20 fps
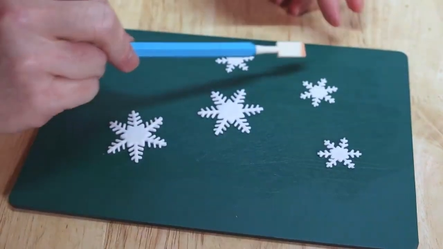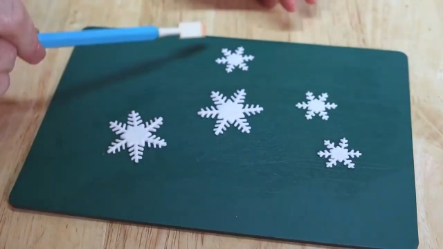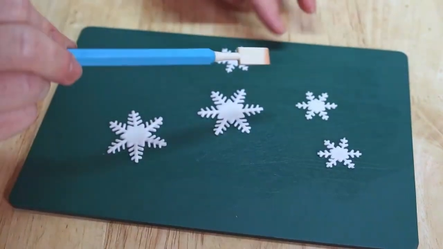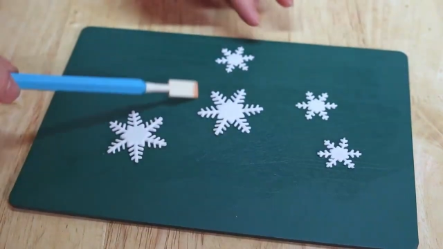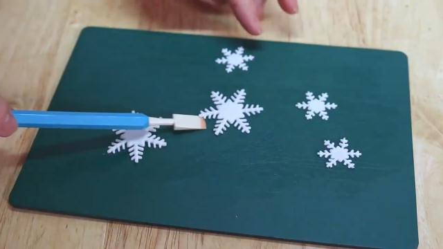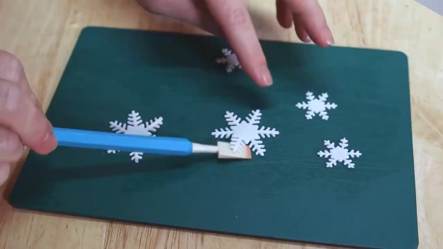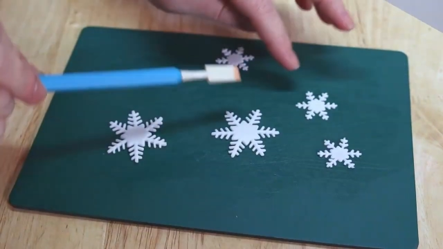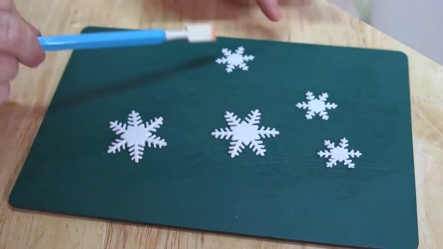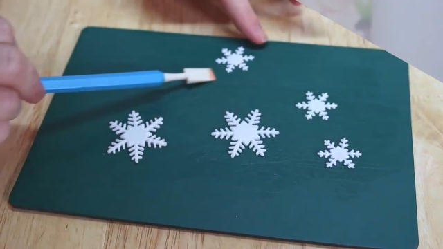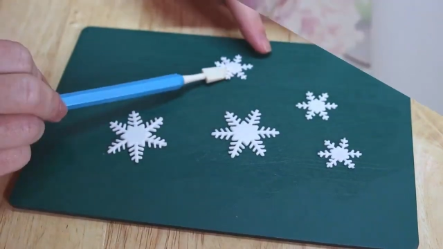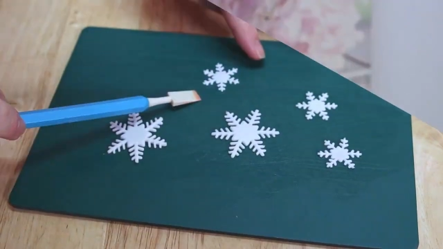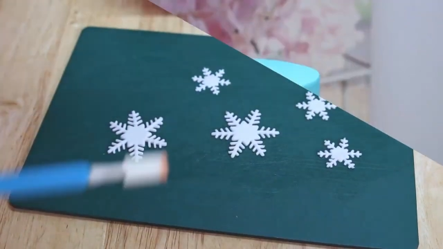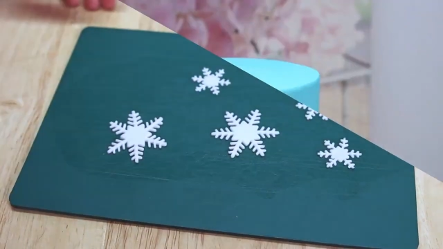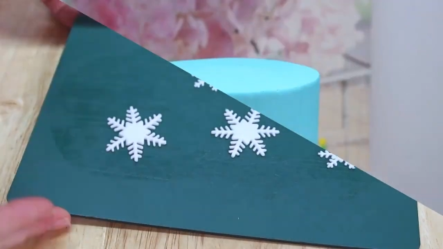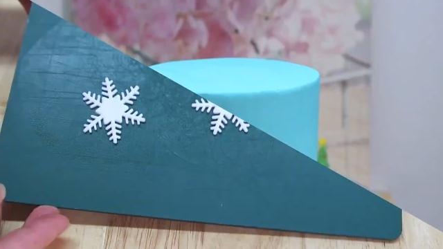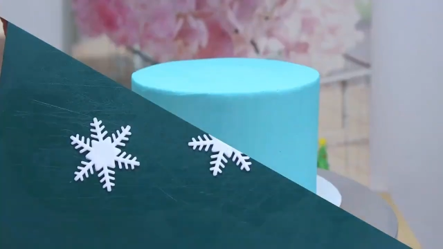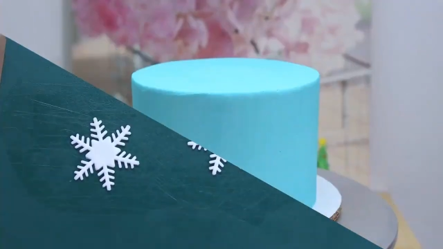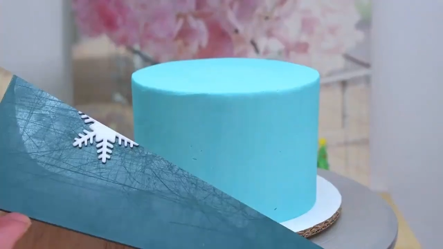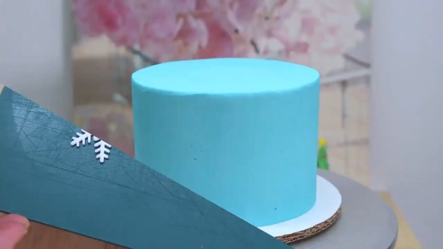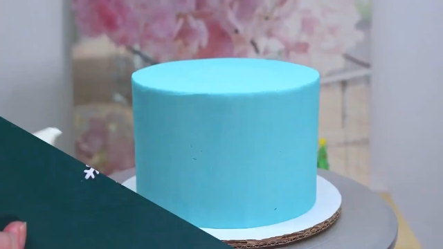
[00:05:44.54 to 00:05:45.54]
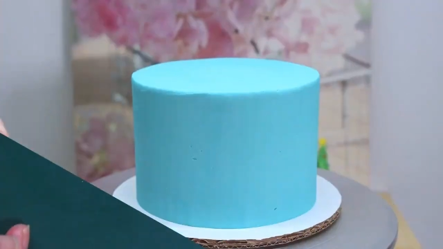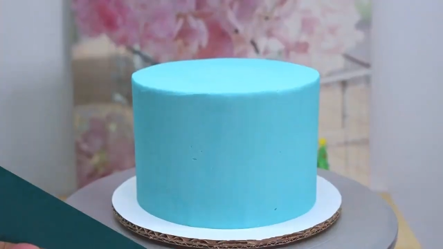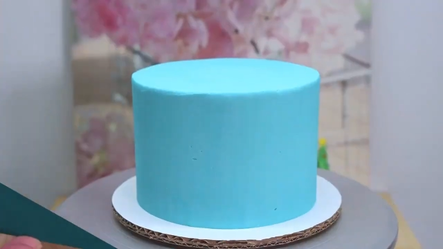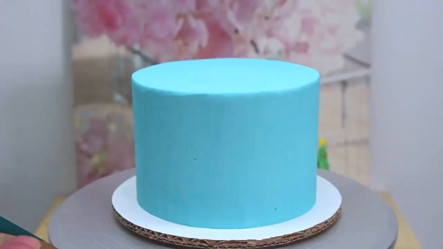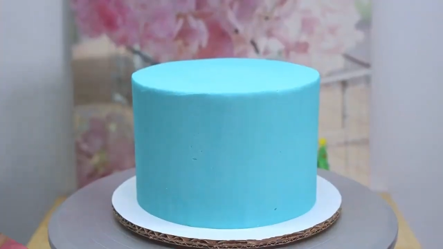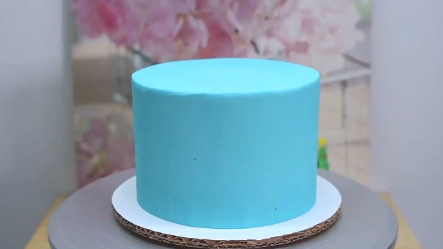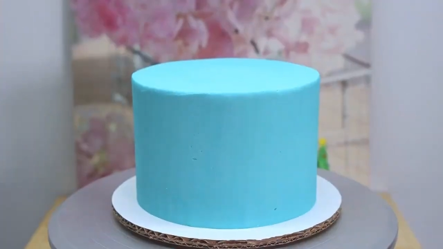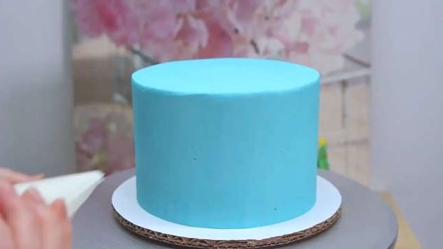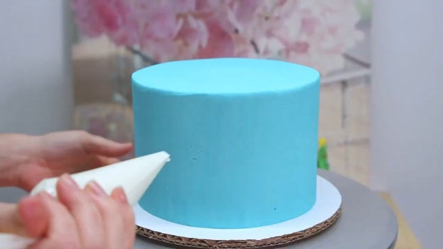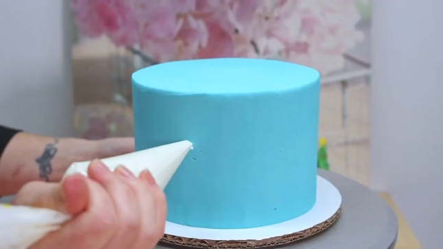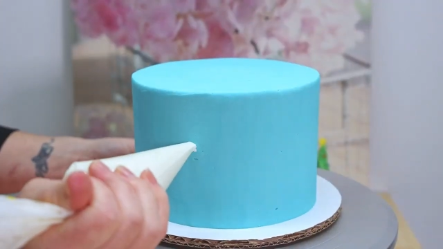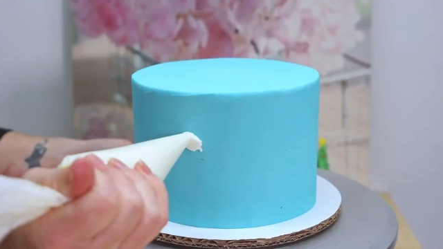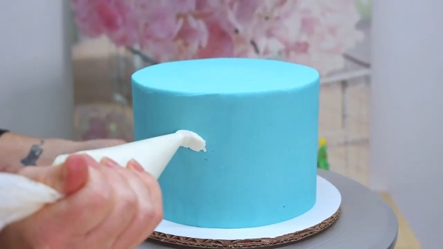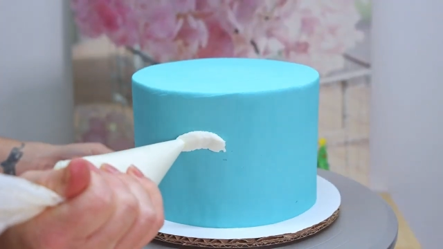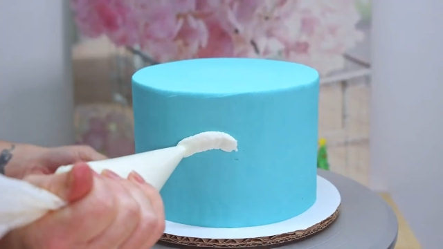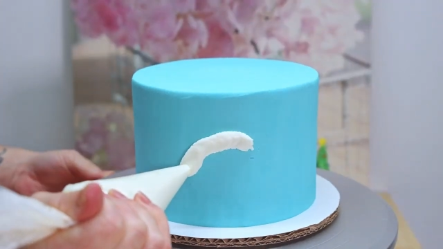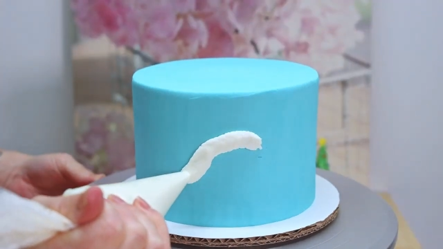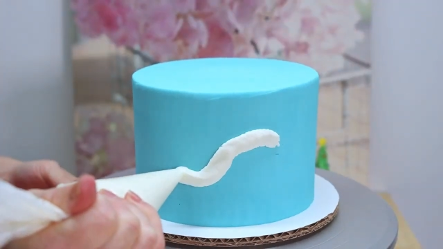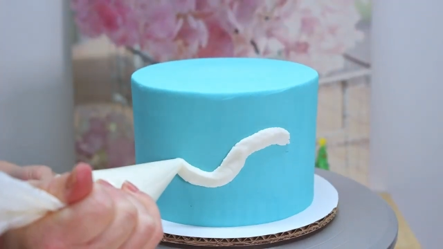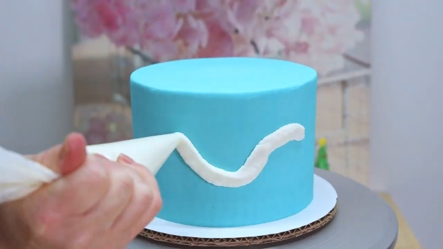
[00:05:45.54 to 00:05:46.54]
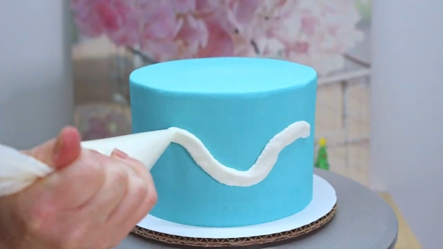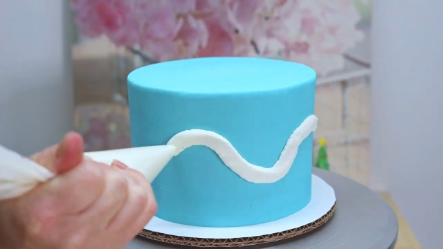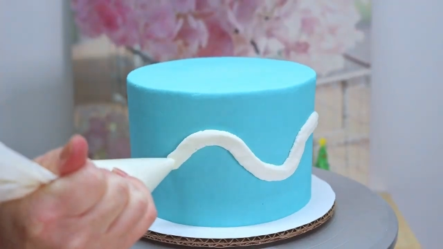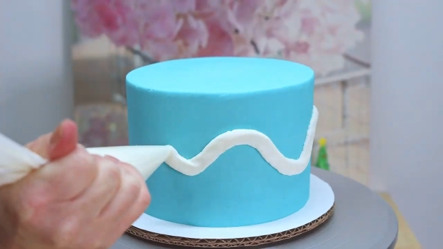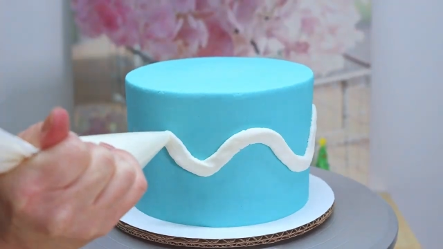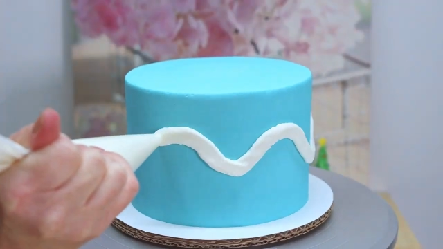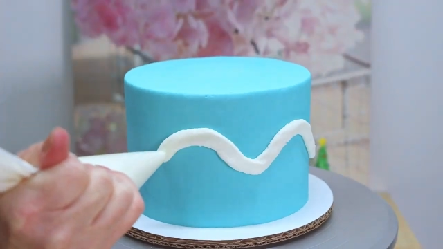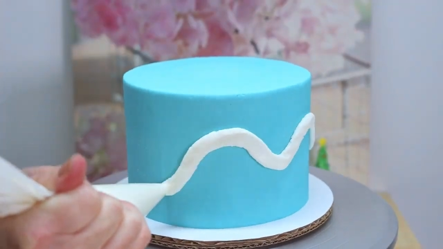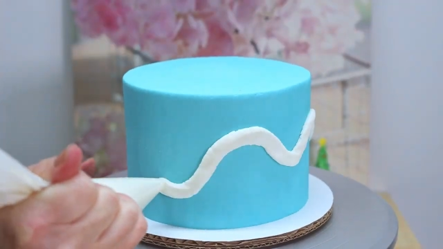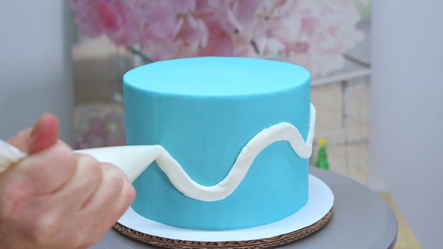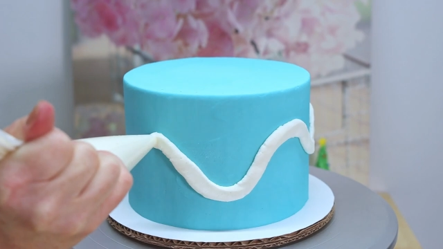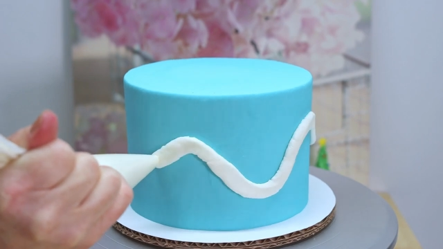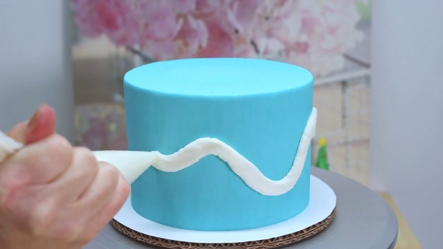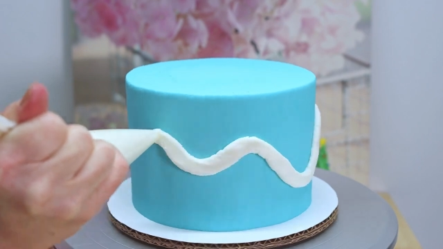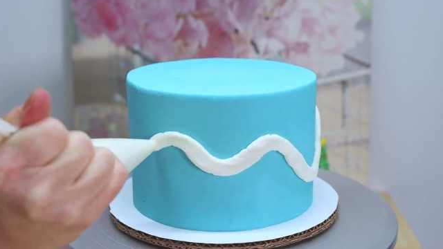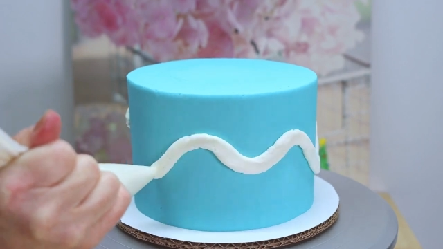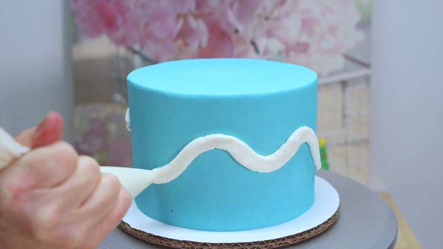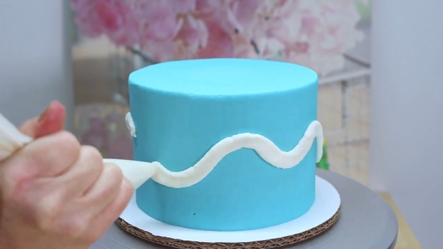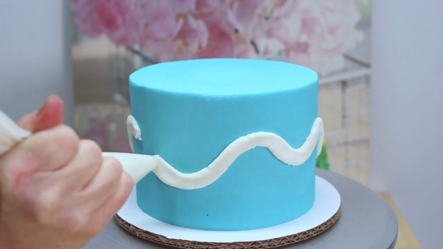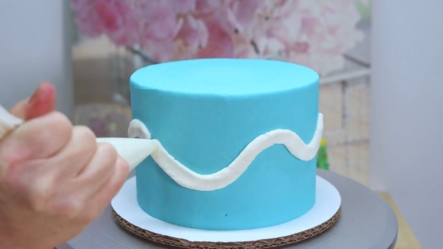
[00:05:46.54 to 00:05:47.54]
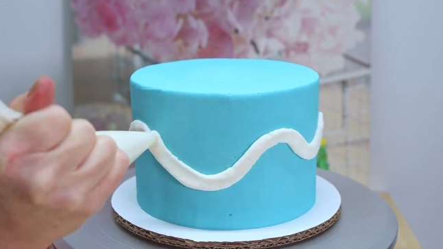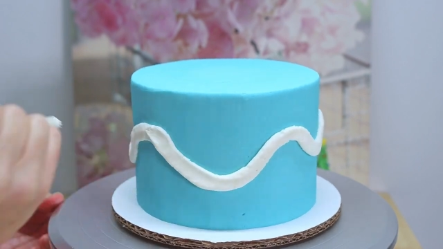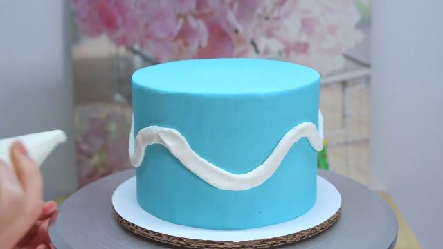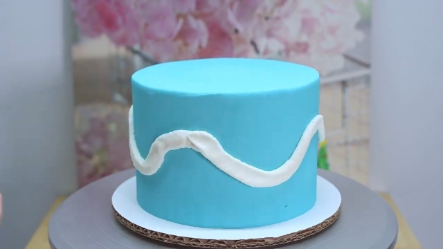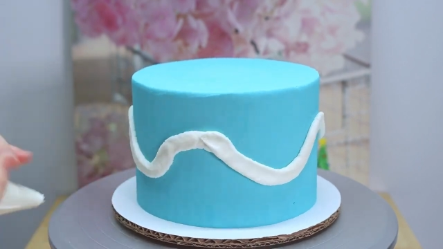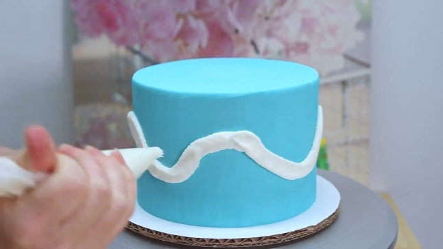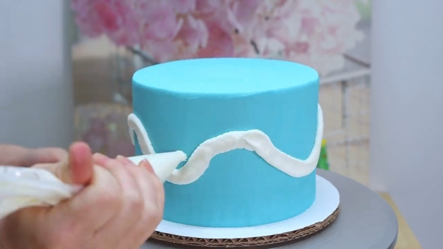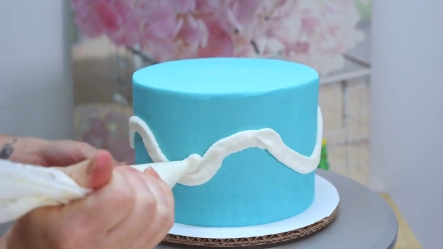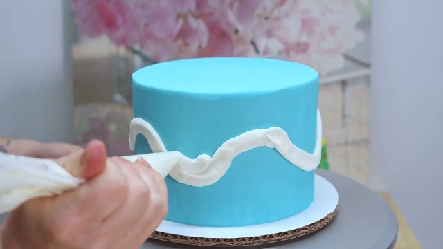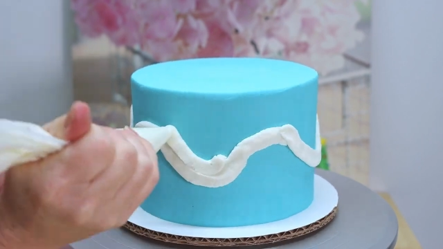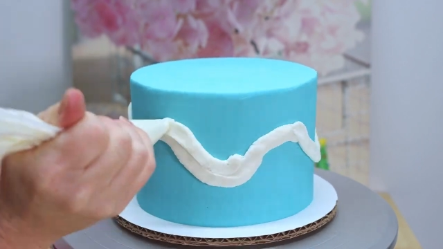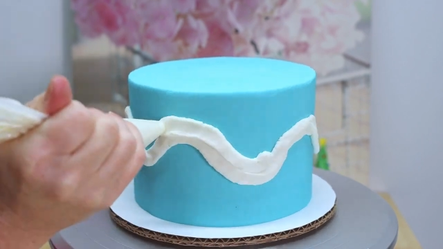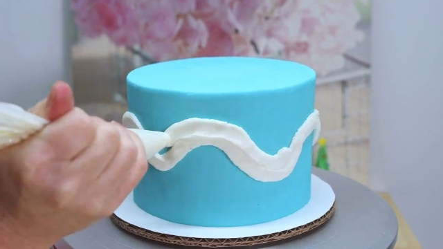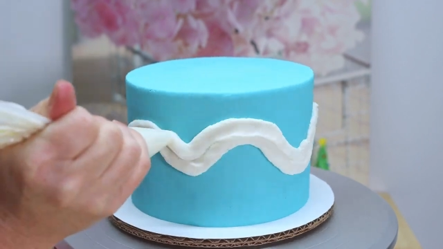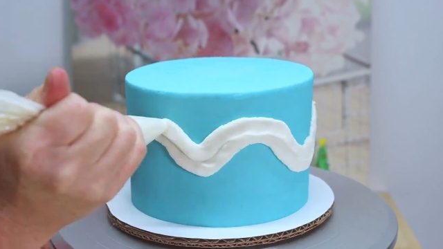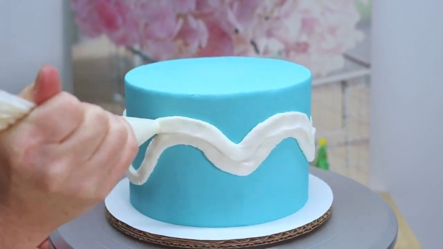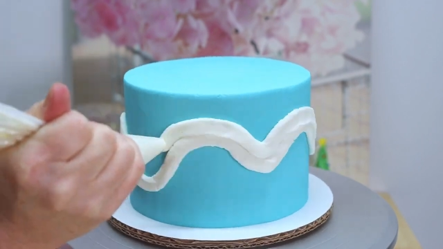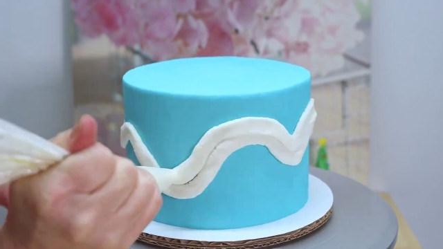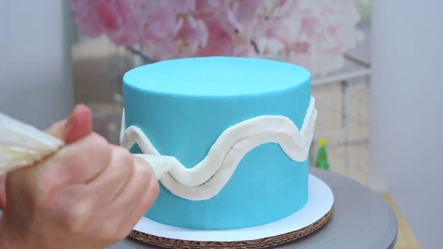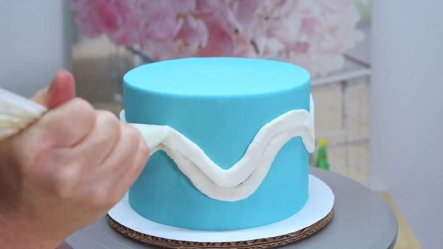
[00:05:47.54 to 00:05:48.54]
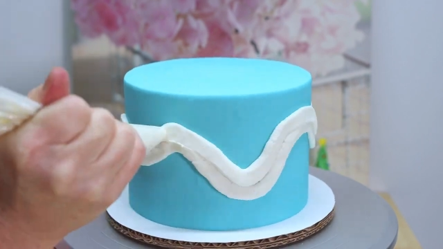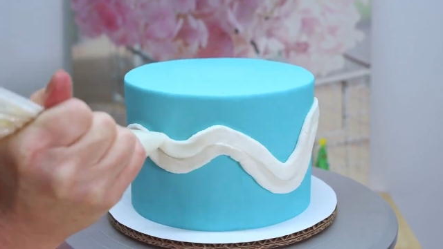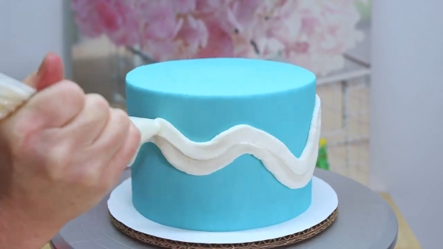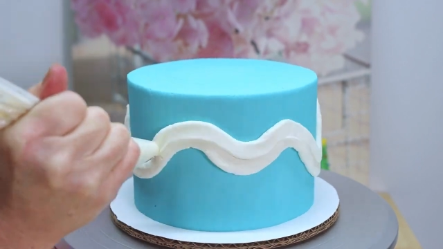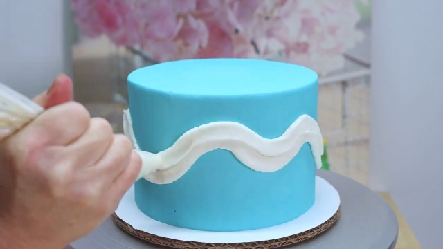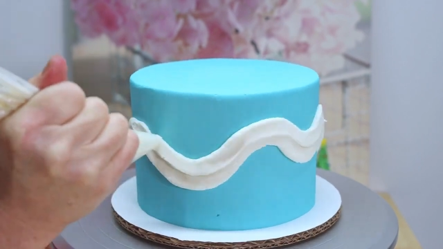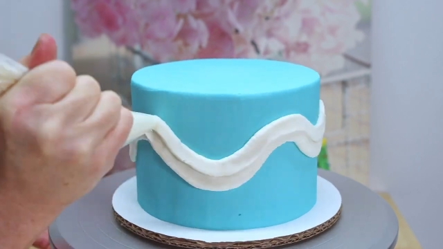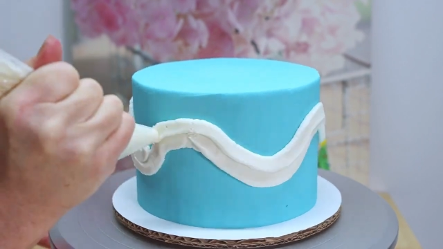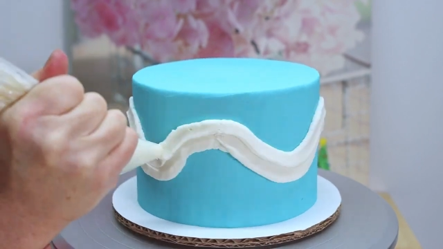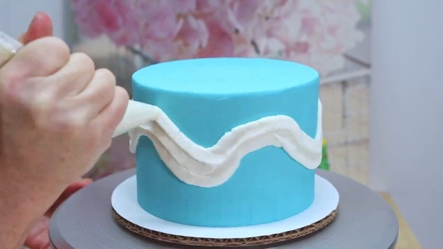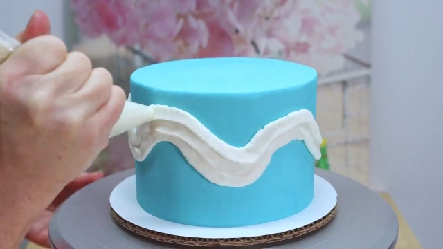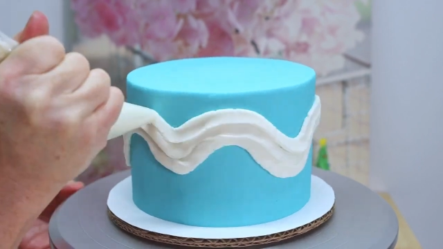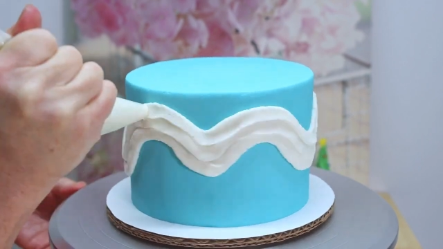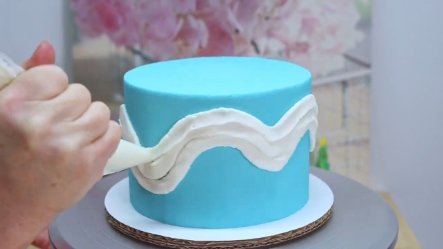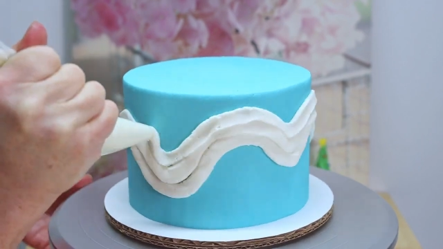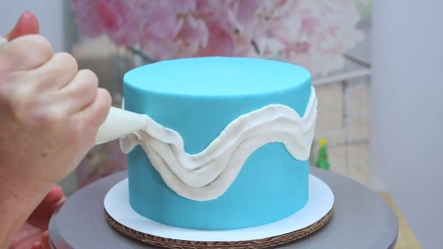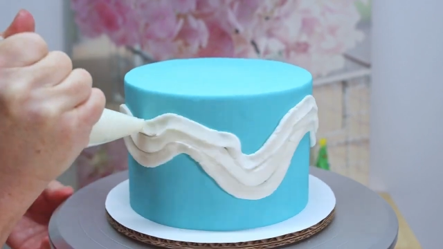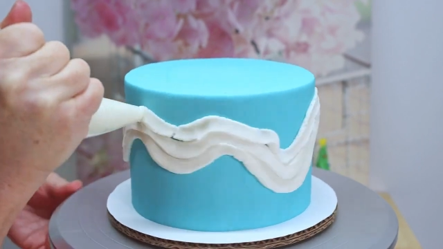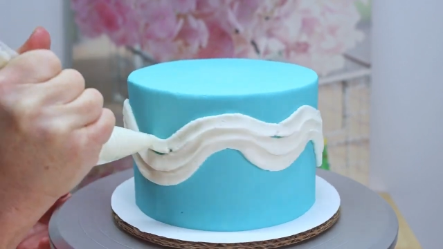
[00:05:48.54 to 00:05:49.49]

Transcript: [unreadable: no face in view]